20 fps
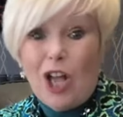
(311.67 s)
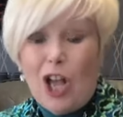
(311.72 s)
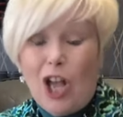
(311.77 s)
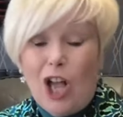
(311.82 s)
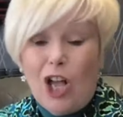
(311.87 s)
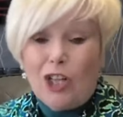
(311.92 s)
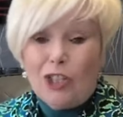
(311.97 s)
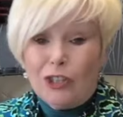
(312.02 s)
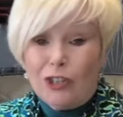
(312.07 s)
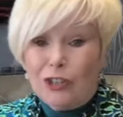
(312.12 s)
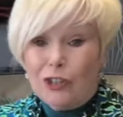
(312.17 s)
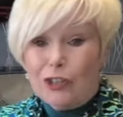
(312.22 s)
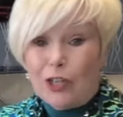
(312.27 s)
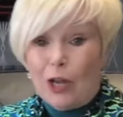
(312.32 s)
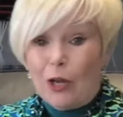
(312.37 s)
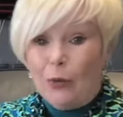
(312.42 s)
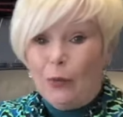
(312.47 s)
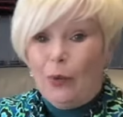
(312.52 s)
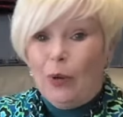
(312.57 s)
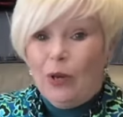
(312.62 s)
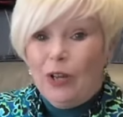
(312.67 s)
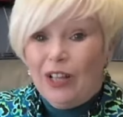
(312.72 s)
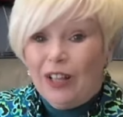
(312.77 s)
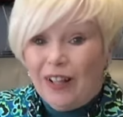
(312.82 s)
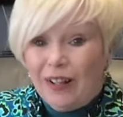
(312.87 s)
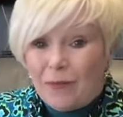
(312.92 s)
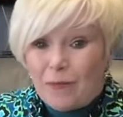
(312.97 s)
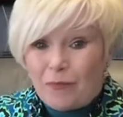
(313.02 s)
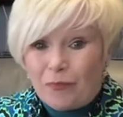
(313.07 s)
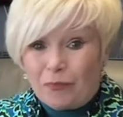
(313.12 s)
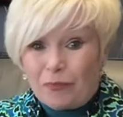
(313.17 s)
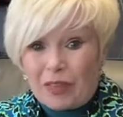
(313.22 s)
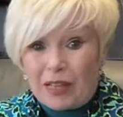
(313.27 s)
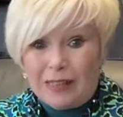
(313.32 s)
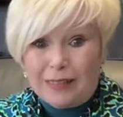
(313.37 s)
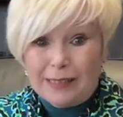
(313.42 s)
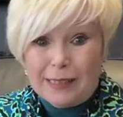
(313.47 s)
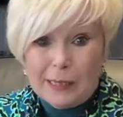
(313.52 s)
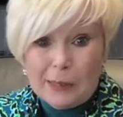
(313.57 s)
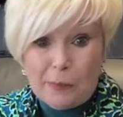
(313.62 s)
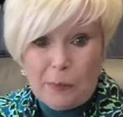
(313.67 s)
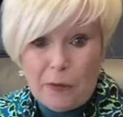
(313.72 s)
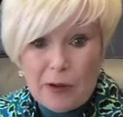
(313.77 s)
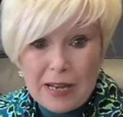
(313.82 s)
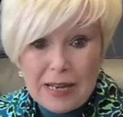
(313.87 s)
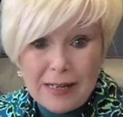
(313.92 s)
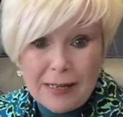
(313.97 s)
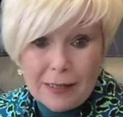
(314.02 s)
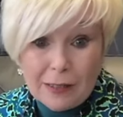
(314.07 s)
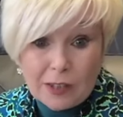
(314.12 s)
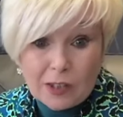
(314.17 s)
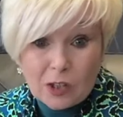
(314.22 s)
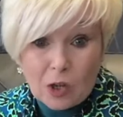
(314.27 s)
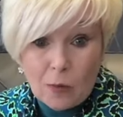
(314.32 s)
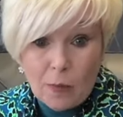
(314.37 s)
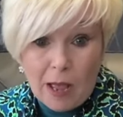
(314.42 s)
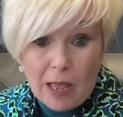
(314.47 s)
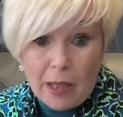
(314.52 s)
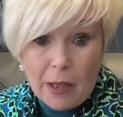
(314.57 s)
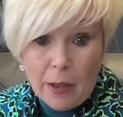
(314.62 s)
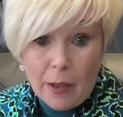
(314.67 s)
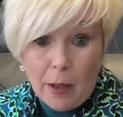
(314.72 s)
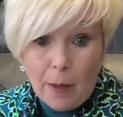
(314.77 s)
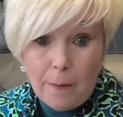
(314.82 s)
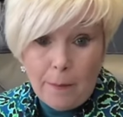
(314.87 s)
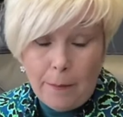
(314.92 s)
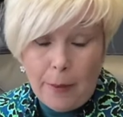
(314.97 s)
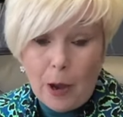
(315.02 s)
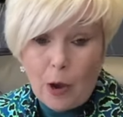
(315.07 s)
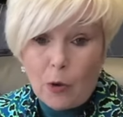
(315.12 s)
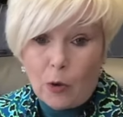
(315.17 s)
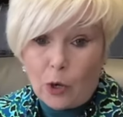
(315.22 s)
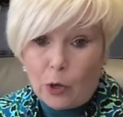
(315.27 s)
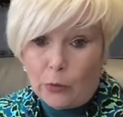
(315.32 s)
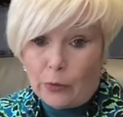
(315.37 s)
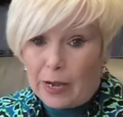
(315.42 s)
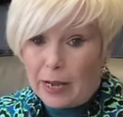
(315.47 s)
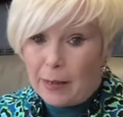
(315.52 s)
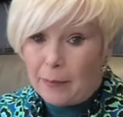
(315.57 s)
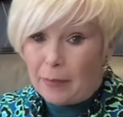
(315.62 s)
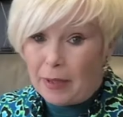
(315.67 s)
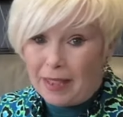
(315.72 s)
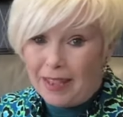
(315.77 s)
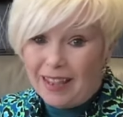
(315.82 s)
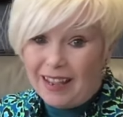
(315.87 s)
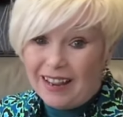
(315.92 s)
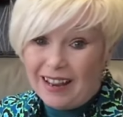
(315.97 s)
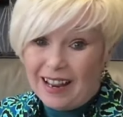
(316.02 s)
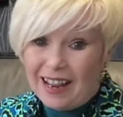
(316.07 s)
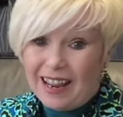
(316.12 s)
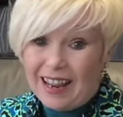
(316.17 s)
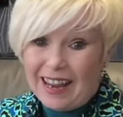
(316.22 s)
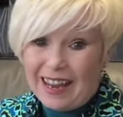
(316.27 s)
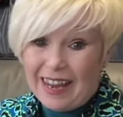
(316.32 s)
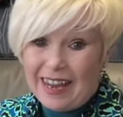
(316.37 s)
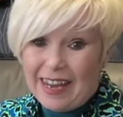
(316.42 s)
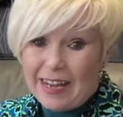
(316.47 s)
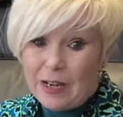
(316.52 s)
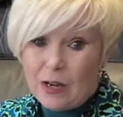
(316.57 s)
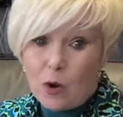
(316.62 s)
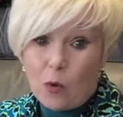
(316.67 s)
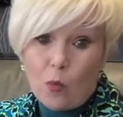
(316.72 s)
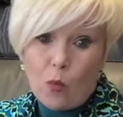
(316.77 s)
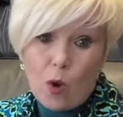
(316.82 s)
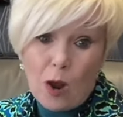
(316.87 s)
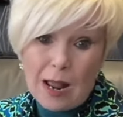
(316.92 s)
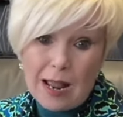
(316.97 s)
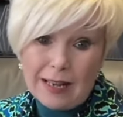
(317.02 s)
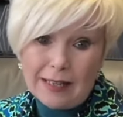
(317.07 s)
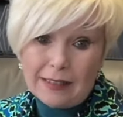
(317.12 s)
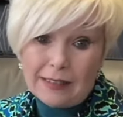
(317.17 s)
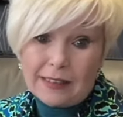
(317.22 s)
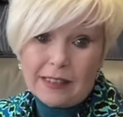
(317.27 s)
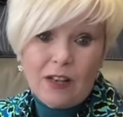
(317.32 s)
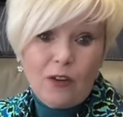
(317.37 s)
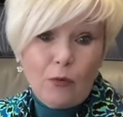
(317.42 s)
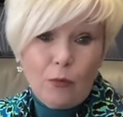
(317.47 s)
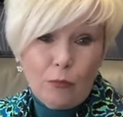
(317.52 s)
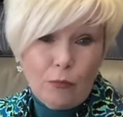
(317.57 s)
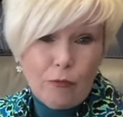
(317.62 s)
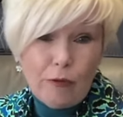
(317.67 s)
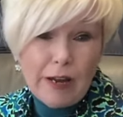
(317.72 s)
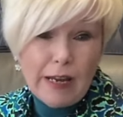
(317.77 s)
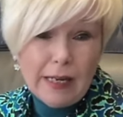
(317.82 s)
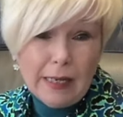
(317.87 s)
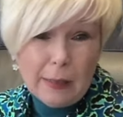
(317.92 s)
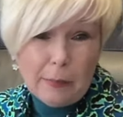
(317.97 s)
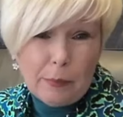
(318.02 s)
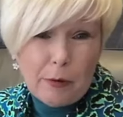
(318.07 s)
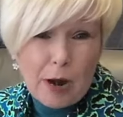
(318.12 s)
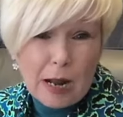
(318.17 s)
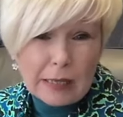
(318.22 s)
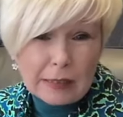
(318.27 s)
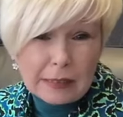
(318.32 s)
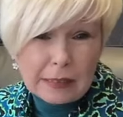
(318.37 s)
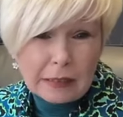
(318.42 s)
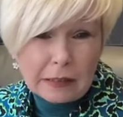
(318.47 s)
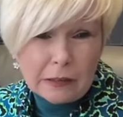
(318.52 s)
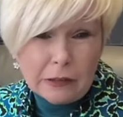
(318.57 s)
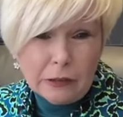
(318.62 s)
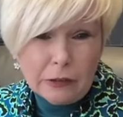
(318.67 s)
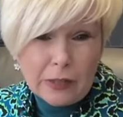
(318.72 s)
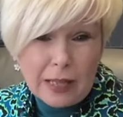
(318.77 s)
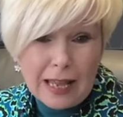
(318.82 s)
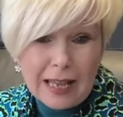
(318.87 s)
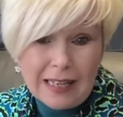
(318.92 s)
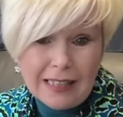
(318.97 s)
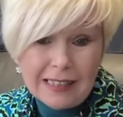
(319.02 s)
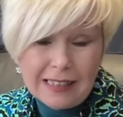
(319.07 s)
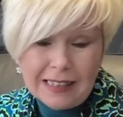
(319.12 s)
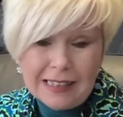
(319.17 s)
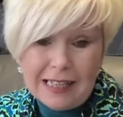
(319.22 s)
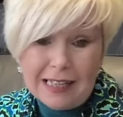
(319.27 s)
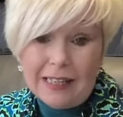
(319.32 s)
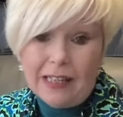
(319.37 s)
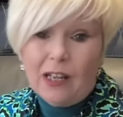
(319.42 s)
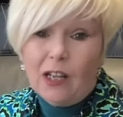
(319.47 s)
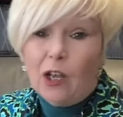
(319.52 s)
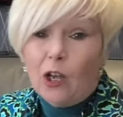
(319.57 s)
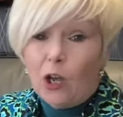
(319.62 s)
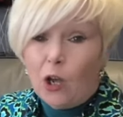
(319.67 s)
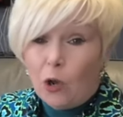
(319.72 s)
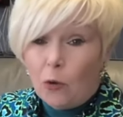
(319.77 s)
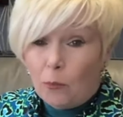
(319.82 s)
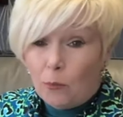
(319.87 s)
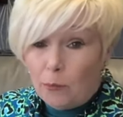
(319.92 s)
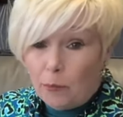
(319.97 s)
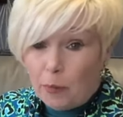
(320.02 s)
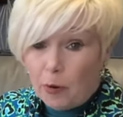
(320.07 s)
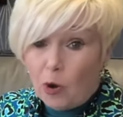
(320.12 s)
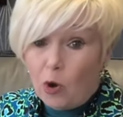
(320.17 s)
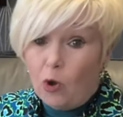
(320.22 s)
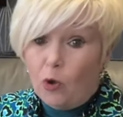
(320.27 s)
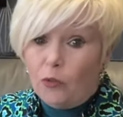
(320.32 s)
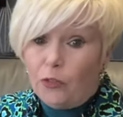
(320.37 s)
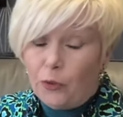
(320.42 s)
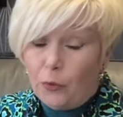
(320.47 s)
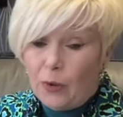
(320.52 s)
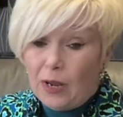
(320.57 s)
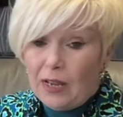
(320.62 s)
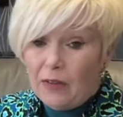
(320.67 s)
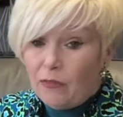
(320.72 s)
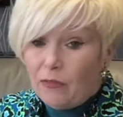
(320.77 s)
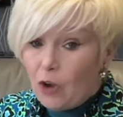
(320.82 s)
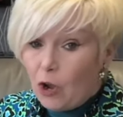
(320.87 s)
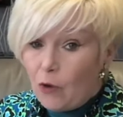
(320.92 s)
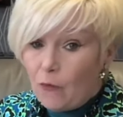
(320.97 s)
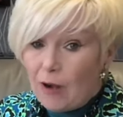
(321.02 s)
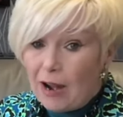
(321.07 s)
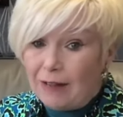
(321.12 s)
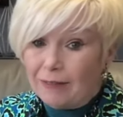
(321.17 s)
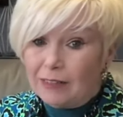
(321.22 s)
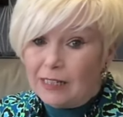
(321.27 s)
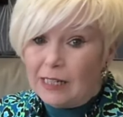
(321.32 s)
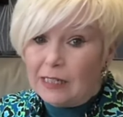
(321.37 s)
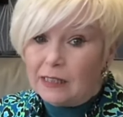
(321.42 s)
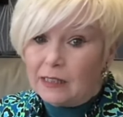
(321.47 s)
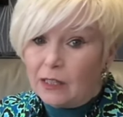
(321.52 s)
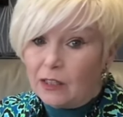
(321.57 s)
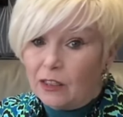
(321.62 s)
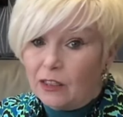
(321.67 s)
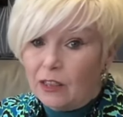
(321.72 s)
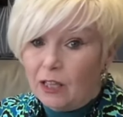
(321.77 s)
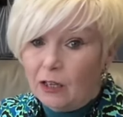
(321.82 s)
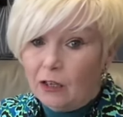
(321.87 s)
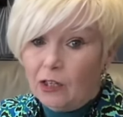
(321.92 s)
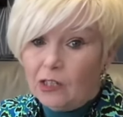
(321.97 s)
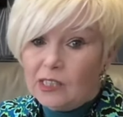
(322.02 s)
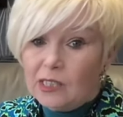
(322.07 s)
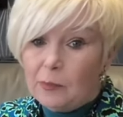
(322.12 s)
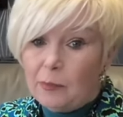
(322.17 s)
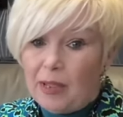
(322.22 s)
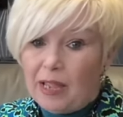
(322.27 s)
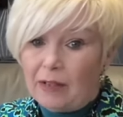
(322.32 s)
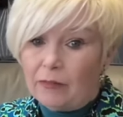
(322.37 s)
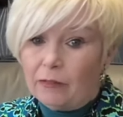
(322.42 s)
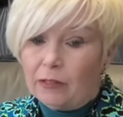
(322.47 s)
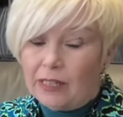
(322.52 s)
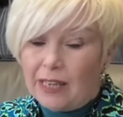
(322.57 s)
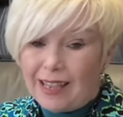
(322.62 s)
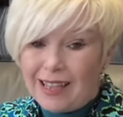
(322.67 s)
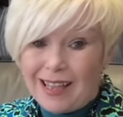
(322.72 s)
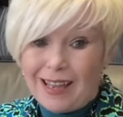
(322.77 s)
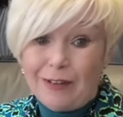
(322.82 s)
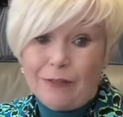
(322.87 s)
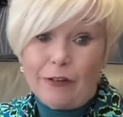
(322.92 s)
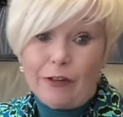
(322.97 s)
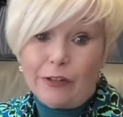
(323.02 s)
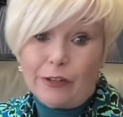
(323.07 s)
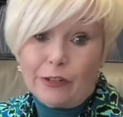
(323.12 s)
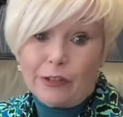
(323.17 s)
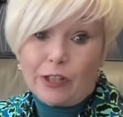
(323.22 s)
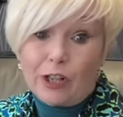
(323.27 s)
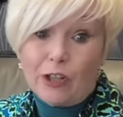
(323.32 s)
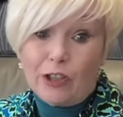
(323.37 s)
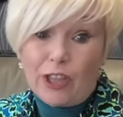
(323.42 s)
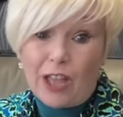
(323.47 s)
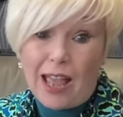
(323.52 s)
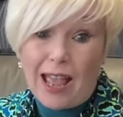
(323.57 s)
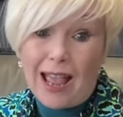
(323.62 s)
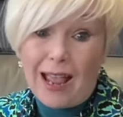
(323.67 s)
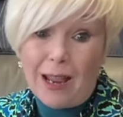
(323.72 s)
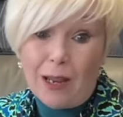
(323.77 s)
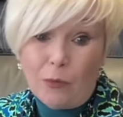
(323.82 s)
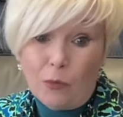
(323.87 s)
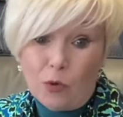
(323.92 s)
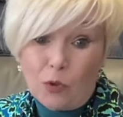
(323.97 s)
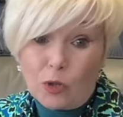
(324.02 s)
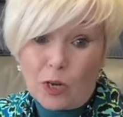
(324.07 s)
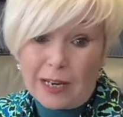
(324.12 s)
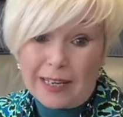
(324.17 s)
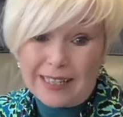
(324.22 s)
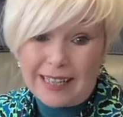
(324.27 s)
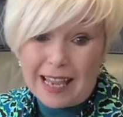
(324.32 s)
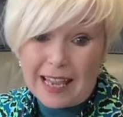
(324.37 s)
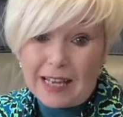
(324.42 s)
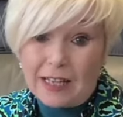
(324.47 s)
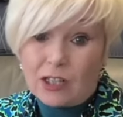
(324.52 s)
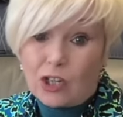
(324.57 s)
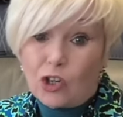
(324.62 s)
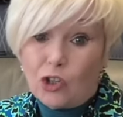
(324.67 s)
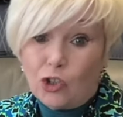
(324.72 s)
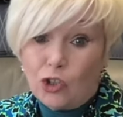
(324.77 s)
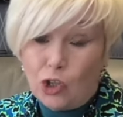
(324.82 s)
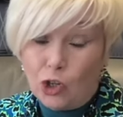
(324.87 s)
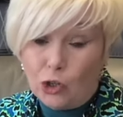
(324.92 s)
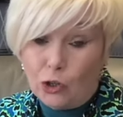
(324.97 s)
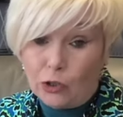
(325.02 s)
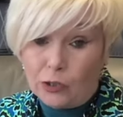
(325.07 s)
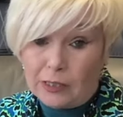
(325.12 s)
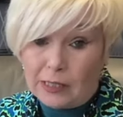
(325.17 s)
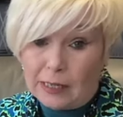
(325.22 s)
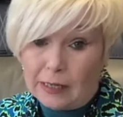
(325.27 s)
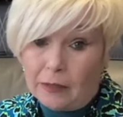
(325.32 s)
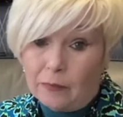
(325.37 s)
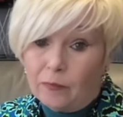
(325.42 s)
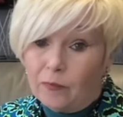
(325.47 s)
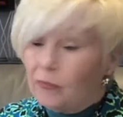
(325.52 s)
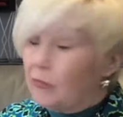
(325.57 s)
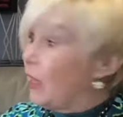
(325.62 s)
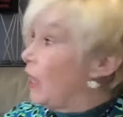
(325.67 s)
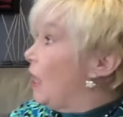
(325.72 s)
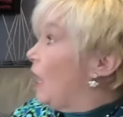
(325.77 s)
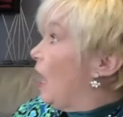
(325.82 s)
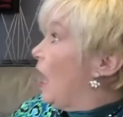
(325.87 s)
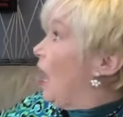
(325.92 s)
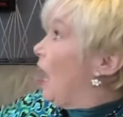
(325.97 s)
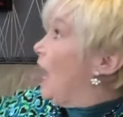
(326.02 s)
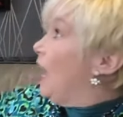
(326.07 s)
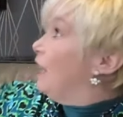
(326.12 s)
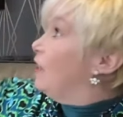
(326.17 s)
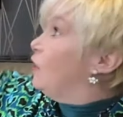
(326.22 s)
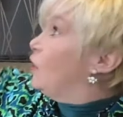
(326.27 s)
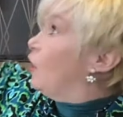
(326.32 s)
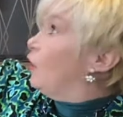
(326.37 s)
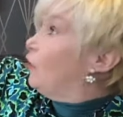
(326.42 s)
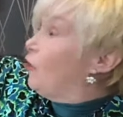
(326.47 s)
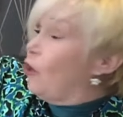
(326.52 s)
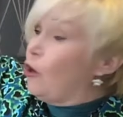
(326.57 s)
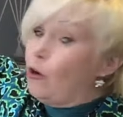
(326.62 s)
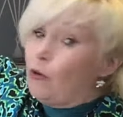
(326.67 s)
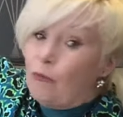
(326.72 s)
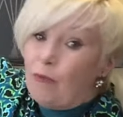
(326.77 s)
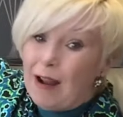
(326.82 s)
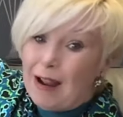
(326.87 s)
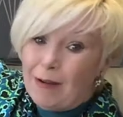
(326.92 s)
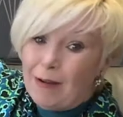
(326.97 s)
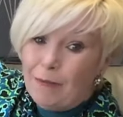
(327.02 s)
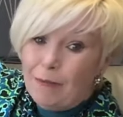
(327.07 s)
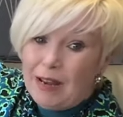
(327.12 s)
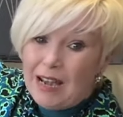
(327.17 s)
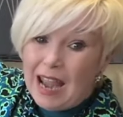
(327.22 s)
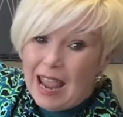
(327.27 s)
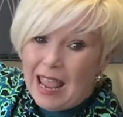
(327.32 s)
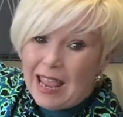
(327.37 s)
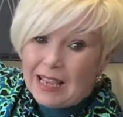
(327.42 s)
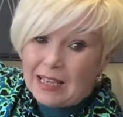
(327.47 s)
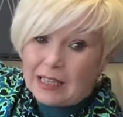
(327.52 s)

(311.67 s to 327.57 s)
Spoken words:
So spring summer Pogonip in white. Really practical, that, isn't it? But the way I've got round it is I thought about the areas that I would get dirty. And I thought round my neck,